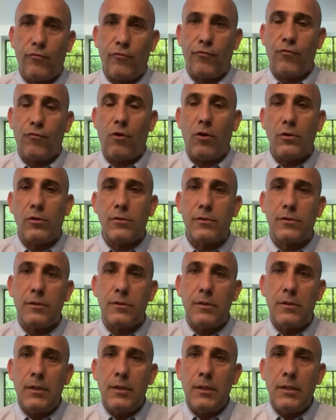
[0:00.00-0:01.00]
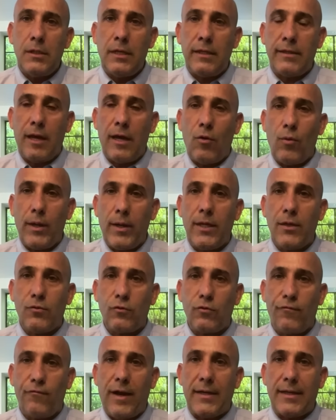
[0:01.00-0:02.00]
all fronts, and they are
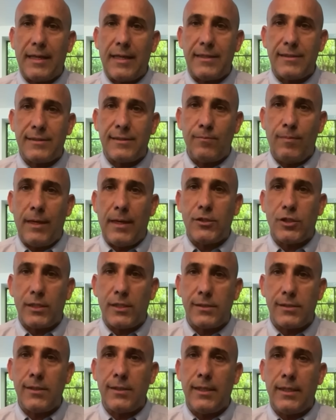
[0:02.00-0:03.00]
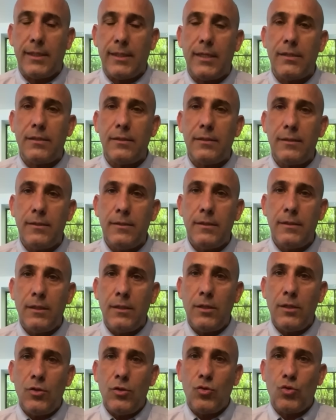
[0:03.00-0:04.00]
willing to fight as much as needed
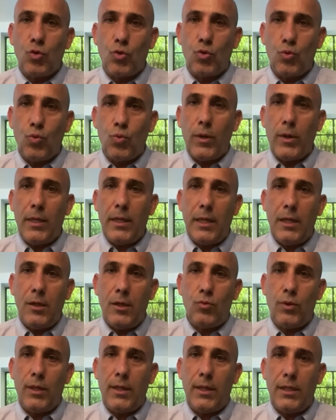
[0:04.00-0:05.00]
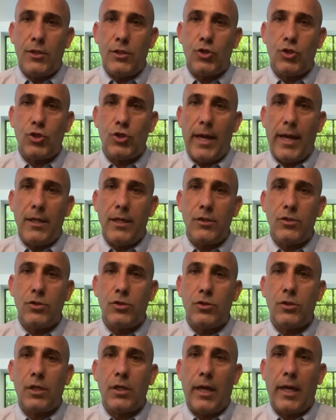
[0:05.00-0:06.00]
to really, really
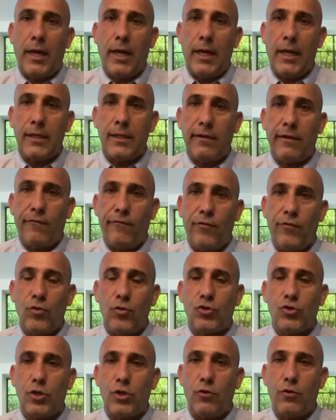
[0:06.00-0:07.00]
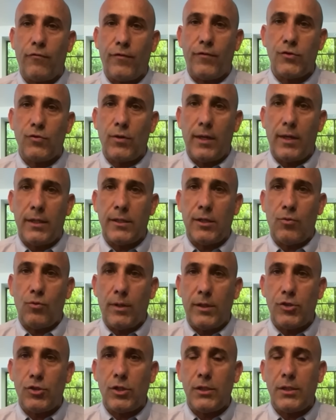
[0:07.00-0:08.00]
change the future of Israel and the
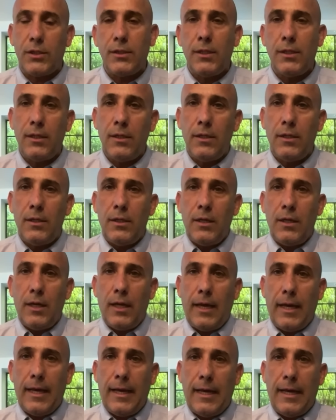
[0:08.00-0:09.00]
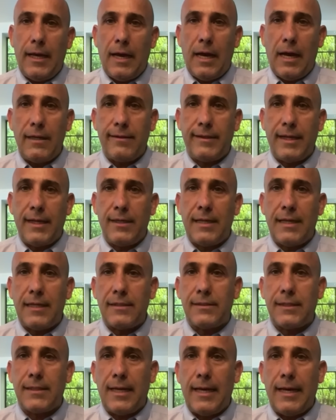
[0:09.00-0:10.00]
region. I think
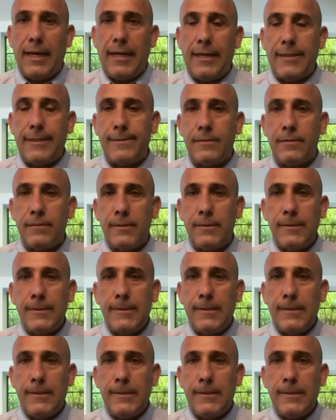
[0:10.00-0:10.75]
that